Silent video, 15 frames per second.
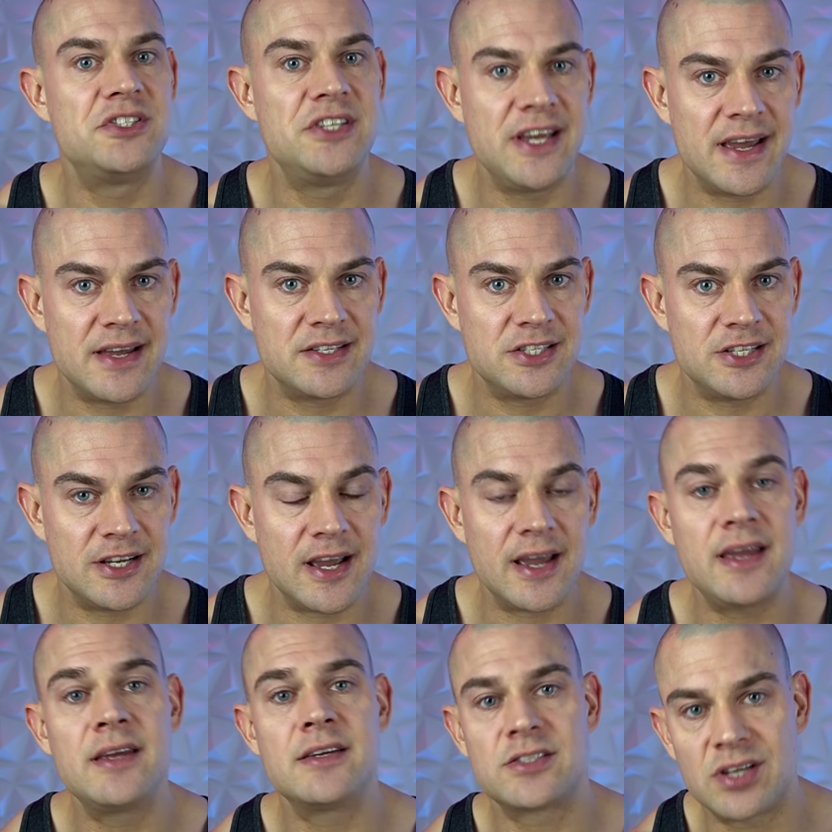
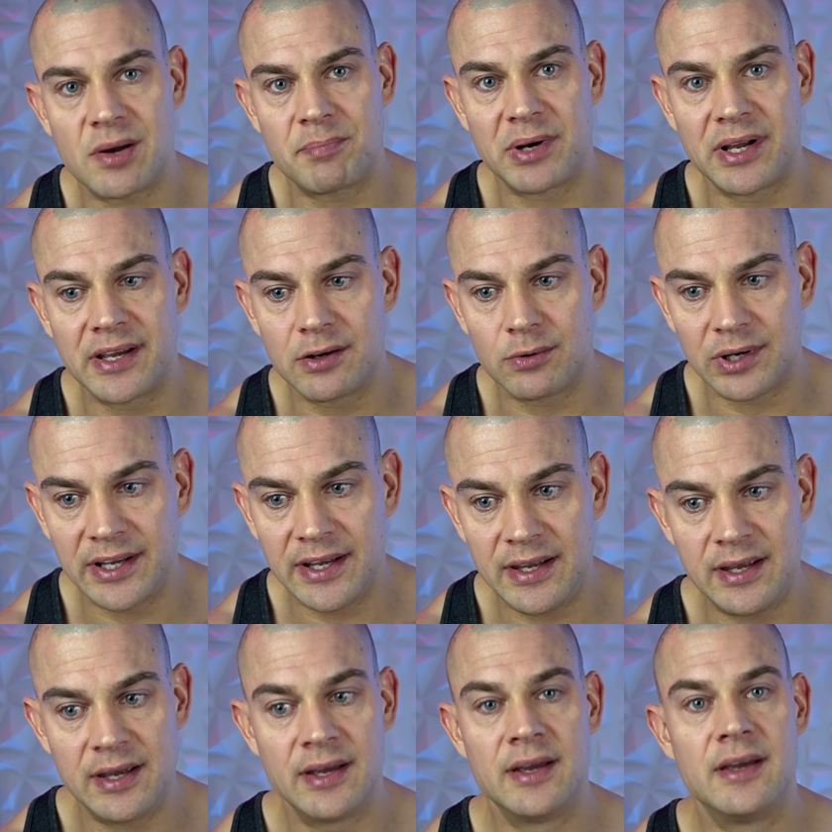DHEA
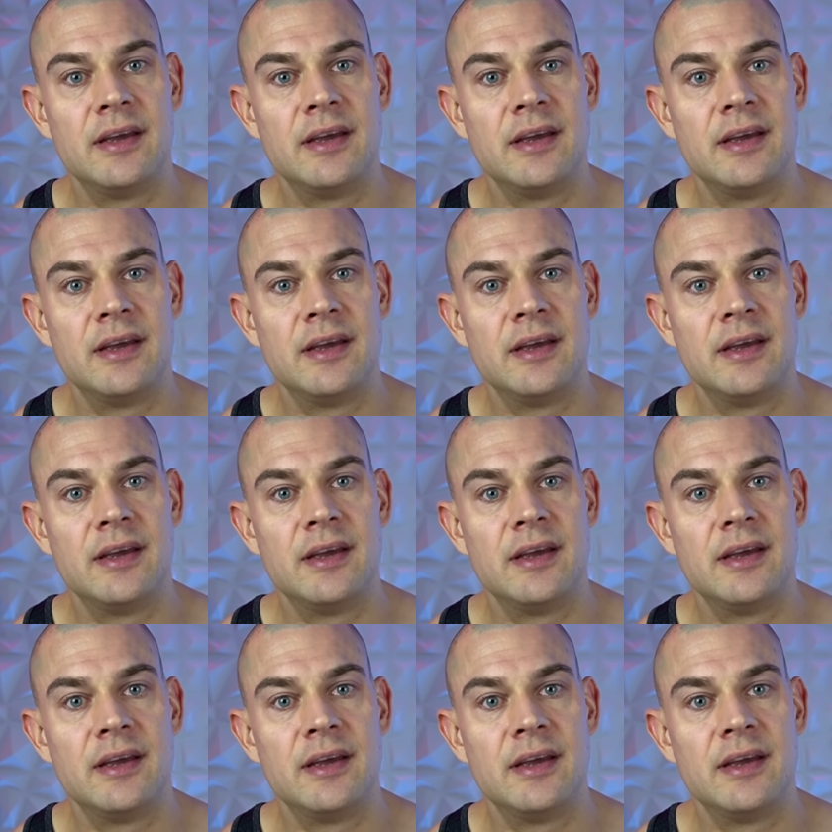sublingually.